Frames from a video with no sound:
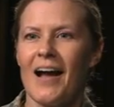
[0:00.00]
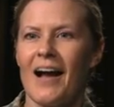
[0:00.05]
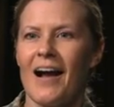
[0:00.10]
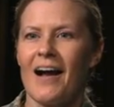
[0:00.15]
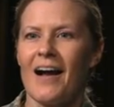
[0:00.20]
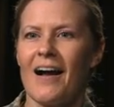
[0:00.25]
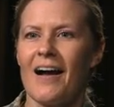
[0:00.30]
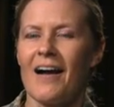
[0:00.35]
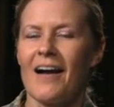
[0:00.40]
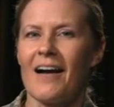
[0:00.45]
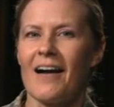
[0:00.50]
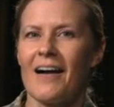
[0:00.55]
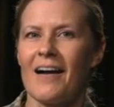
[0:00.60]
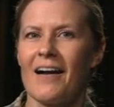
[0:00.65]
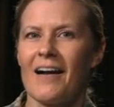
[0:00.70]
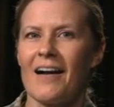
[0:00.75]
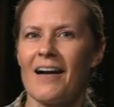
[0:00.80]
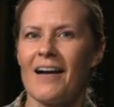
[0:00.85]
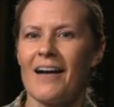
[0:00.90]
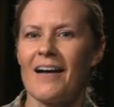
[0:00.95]

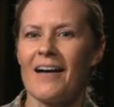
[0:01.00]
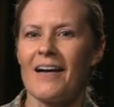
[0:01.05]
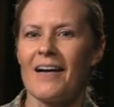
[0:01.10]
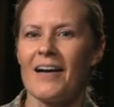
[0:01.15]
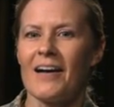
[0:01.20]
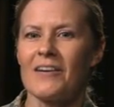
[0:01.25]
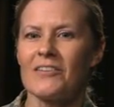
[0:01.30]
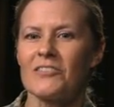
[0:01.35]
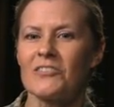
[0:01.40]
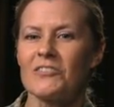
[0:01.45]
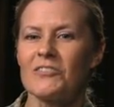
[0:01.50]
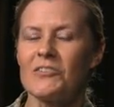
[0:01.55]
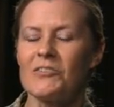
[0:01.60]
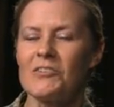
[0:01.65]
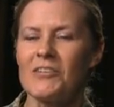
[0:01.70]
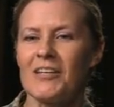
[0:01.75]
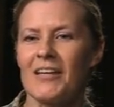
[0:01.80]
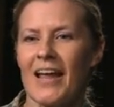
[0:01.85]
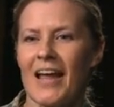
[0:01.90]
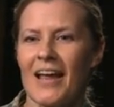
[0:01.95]
a
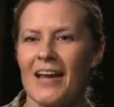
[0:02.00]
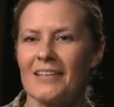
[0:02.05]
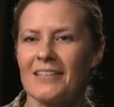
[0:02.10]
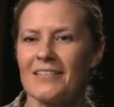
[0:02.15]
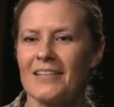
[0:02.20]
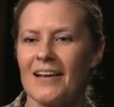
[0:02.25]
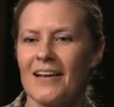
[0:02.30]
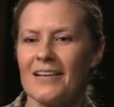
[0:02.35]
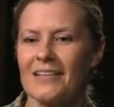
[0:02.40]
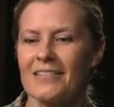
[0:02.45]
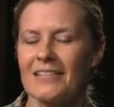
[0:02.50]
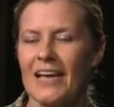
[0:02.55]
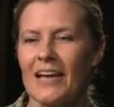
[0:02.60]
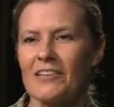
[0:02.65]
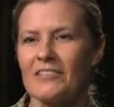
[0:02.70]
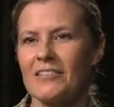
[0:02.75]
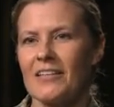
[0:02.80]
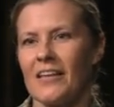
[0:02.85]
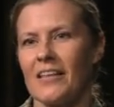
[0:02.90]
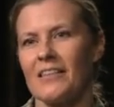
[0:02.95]
student at
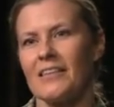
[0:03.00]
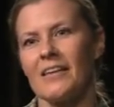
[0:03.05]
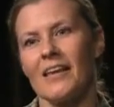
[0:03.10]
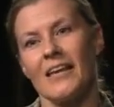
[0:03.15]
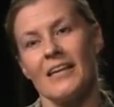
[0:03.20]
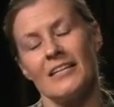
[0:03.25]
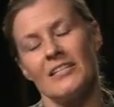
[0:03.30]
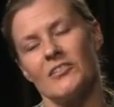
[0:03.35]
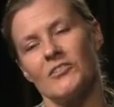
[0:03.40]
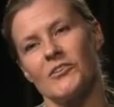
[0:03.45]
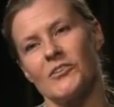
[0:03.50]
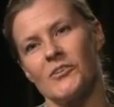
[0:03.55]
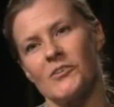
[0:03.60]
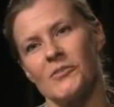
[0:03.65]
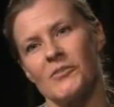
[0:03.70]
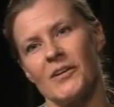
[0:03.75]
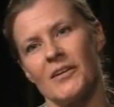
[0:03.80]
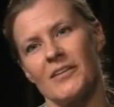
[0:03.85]
Southeastern